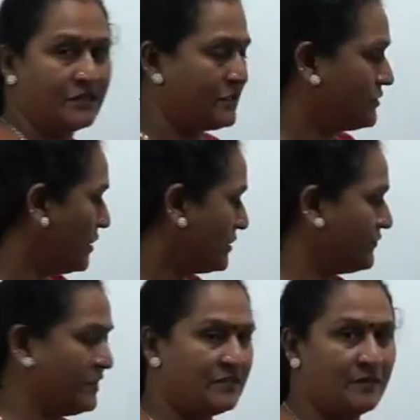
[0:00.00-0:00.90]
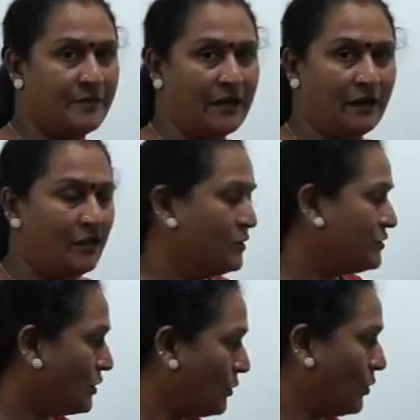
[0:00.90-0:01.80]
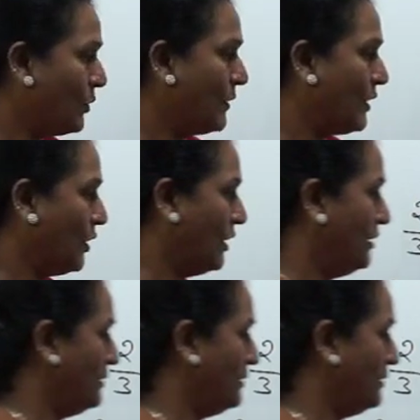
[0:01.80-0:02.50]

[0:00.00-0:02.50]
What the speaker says: it is loss, we subtract. So overall,